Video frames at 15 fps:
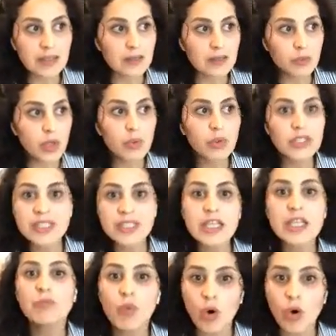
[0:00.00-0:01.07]
we will see
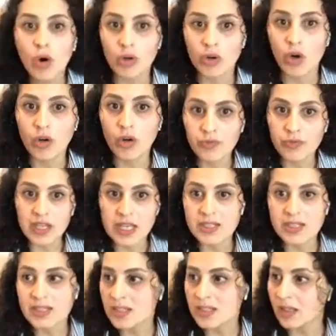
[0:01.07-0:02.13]
more of these
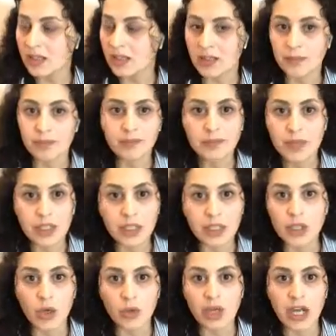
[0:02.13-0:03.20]
you
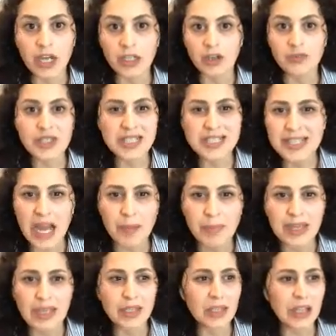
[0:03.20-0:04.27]
know, kind of
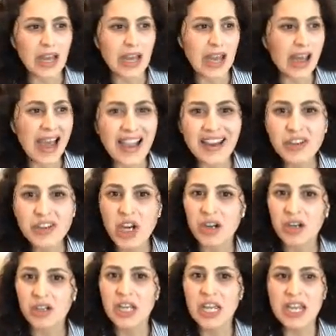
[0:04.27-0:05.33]
stabbing,
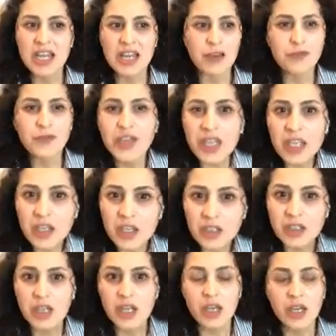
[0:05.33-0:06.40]
anger, fear,
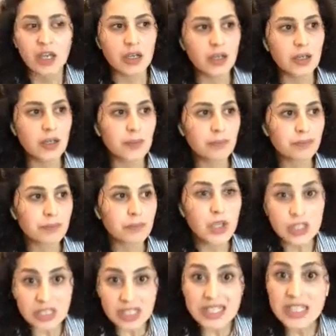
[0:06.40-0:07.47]

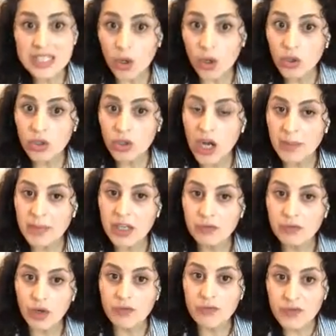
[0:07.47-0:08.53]
because this is all coming
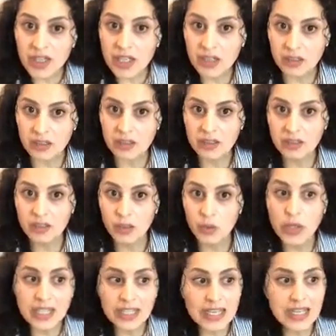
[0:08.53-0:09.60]
from fear.
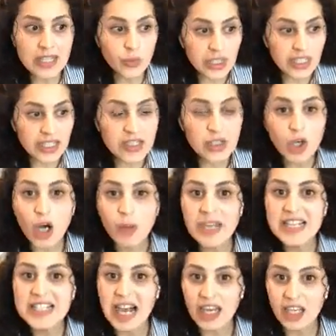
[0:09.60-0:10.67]
We need common
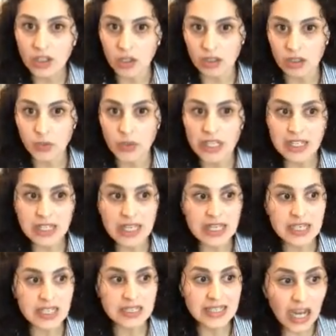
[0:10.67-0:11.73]
dialogue. We
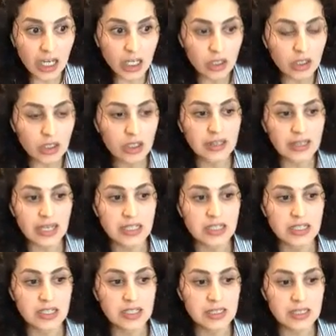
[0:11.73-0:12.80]
need a dialogue that
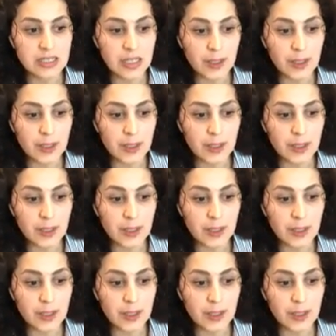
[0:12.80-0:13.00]
is